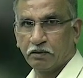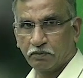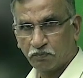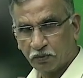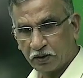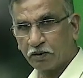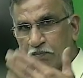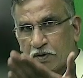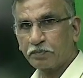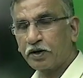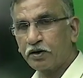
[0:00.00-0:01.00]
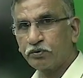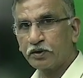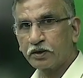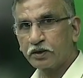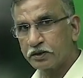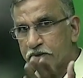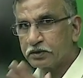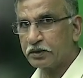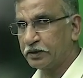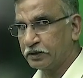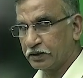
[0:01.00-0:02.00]
one number prior to 100 is
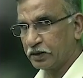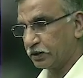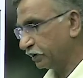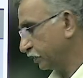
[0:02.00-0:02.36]
99.